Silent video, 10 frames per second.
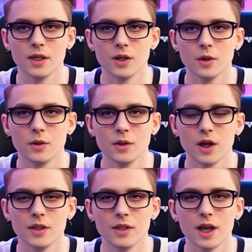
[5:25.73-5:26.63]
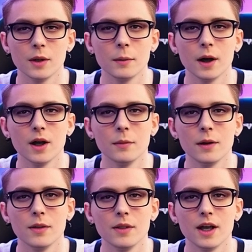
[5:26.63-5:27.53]
but it's $200 per
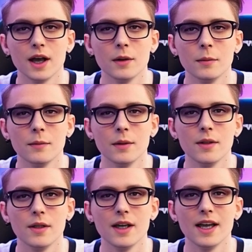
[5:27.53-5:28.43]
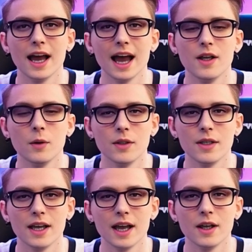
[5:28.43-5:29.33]
month, monthly. And you can
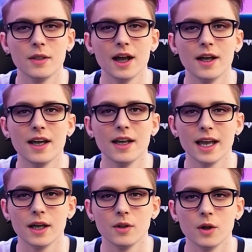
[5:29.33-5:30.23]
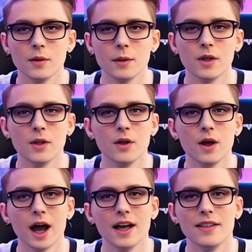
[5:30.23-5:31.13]
see here that it gives you
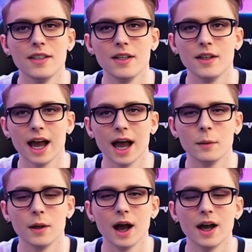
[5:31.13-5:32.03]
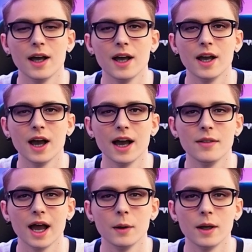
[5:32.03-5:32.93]
commercial access to the API,
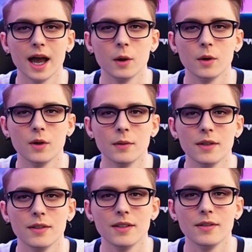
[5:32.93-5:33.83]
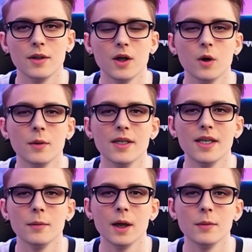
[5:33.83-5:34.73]
and the API, which means you'll
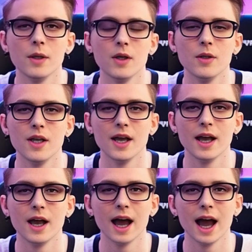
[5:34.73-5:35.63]
basically be able to use it